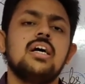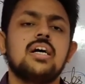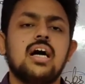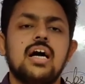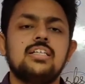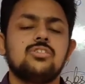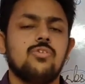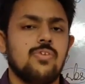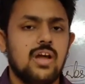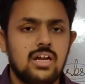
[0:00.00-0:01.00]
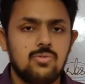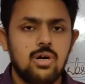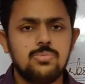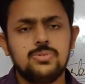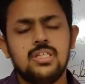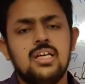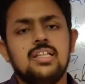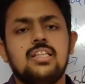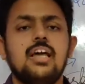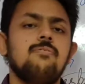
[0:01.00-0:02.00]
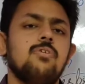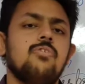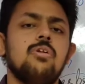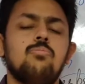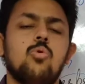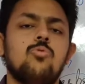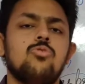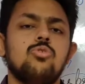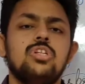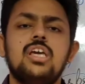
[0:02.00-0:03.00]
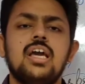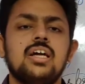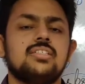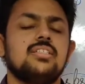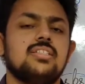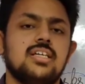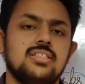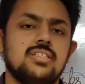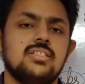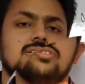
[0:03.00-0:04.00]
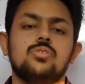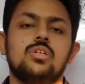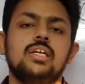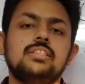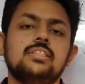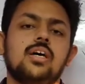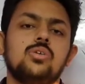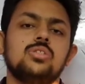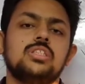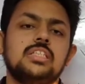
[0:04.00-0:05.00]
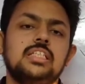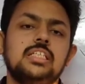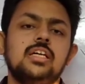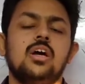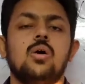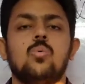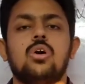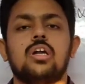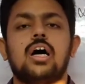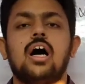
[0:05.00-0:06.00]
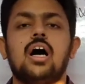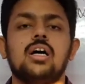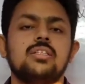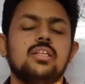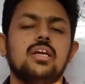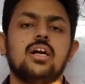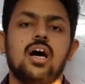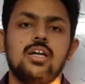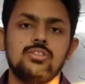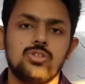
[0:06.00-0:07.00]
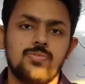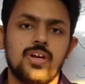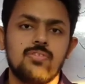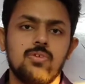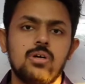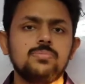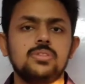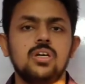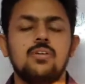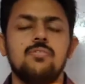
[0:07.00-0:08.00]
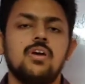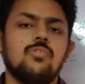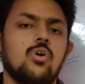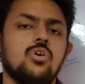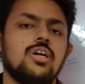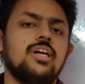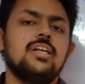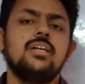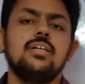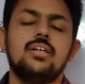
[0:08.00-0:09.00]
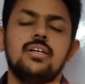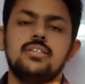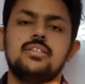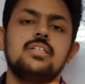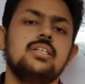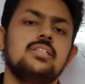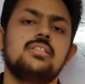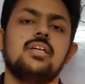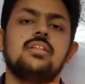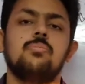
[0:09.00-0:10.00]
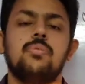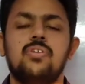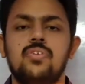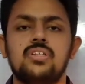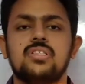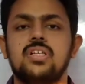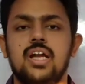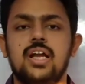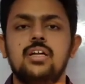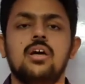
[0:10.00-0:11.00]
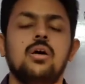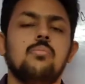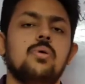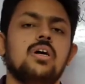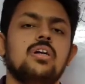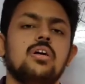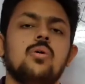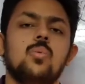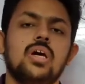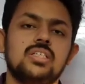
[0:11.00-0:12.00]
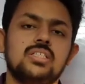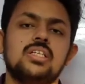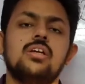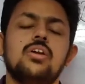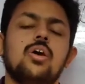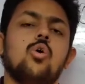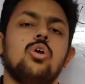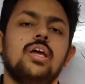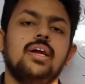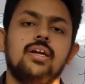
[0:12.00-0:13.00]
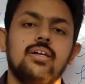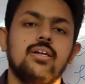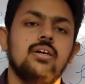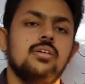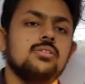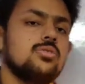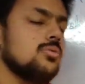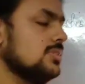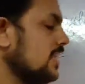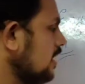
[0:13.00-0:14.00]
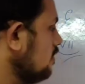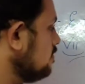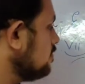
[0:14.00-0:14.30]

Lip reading: kinds of adverbs. Then we will move to the exercises. So let's now see what are the kinds of adverbs. We have already done these in the previous grade, but we are still recalling it. So see,